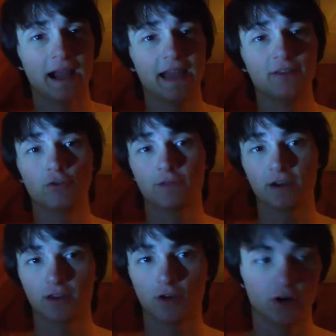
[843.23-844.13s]
I had no
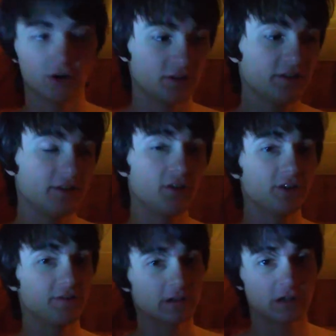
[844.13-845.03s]
fucking cards. This is the
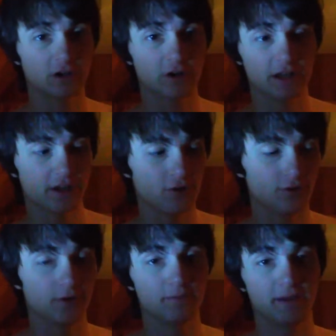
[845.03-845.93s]
only fucking card I
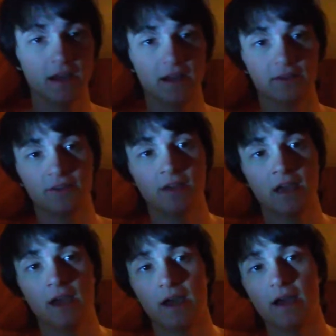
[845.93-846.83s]
owned, because
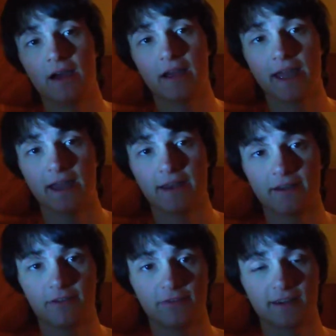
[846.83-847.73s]
I
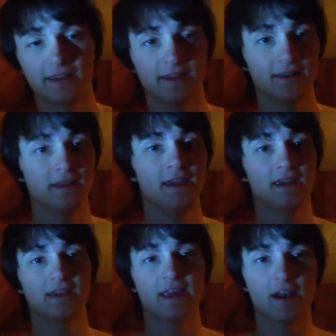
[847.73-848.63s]
had a freaking
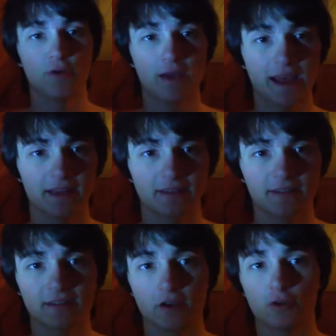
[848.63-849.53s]
ghetto ass
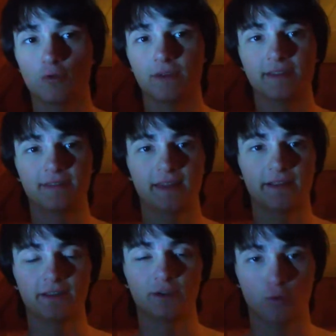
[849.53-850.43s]
skunk weed
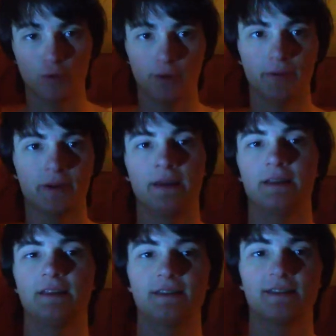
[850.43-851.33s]
selling twerp
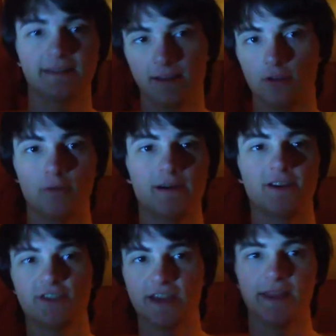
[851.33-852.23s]
steal all
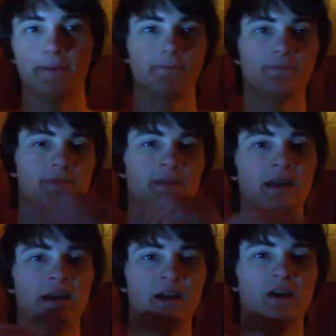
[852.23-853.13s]
my shit.
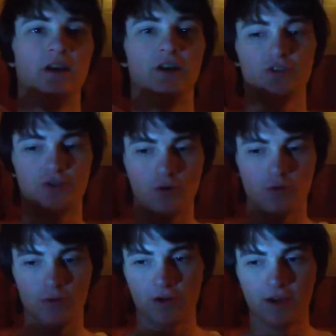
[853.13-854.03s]

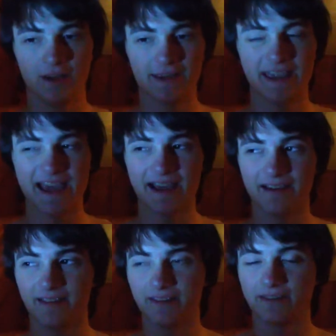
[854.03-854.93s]
So,
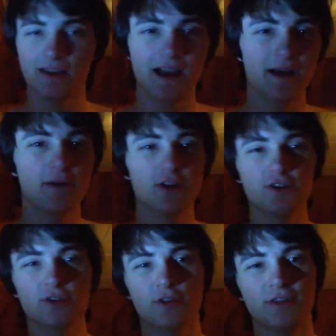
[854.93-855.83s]
yeah. I'm
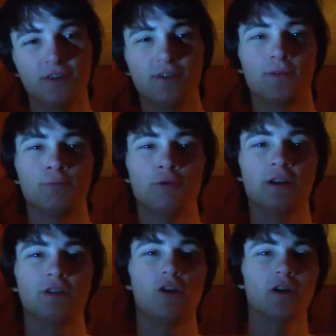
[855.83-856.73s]
not sure. This is a
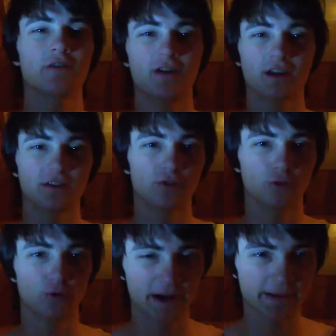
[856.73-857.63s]
pretty long fucking
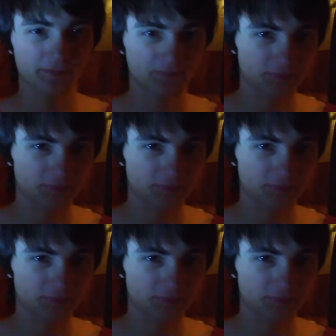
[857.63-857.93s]
story.